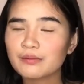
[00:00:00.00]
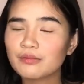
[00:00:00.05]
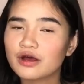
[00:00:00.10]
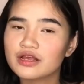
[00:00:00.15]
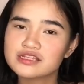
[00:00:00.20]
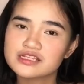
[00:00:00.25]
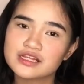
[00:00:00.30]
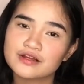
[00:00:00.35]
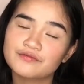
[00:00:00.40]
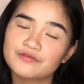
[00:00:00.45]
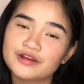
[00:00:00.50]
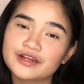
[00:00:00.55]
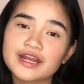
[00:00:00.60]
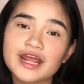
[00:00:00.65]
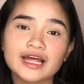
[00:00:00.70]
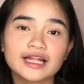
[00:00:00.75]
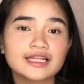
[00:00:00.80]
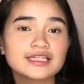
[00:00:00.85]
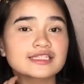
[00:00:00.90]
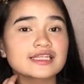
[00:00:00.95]
I bought silver
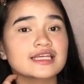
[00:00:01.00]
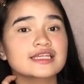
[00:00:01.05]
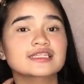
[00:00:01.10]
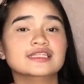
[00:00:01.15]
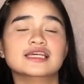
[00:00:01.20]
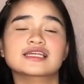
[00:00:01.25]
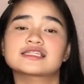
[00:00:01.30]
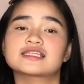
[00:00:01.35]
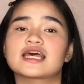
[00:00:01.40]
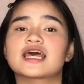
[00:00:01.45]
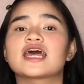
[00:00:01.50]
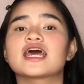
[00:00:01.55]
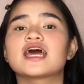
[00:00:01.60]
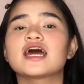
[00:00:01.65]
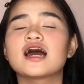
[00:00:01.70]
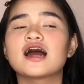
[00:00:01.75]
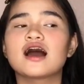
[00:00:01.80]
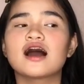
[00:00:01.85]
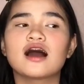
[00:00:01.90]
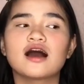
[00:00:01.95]
necklaces kasi
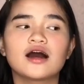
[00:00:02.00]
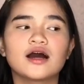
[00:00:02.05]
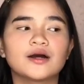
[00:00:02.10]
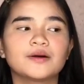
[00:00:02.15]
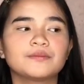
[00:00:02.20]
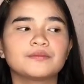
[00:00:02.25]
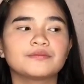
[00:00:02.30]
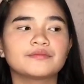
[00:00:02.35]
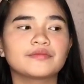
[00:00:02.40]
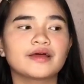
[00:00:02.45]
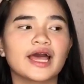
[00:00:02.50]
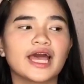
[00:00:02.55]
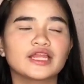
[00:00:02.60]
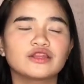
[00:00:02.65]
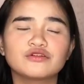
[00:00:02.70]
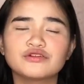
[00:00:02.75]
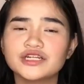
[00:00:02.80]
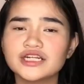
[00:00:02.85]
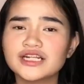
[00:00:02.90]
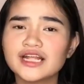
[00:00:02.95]

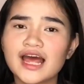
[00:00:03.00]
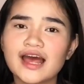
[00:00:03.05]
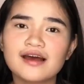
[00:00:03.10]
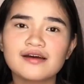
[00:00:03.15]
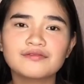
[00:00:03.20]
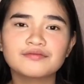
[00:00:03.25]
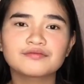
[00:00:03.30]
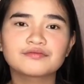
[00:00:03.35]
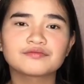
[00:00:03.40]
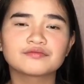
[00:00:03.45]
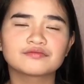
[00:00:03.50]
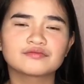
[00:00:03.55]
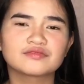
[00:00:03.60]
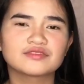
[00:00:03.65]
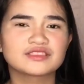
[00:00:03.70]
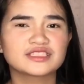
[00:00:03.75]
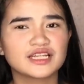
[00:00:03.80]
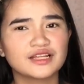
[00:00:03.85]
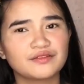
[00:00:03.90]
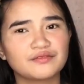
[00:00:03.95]
I don't really have
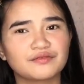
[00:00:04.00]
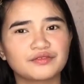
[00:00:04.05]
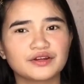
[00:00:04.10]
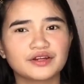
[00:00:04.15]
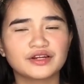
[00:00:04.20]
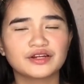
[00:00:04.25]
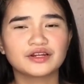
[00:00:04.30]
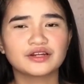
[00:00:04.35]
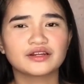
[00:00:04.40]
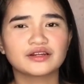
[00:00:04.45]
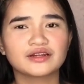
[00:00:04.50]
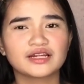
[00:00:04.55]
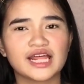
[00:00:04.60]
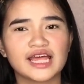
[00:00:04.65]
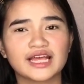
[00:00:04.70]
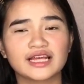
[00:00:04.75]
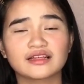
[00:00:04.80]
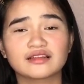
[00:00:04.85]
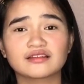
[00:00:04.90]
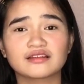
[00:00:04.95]
silver
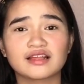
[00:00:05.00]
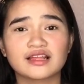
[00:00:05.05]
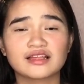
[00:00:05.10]
like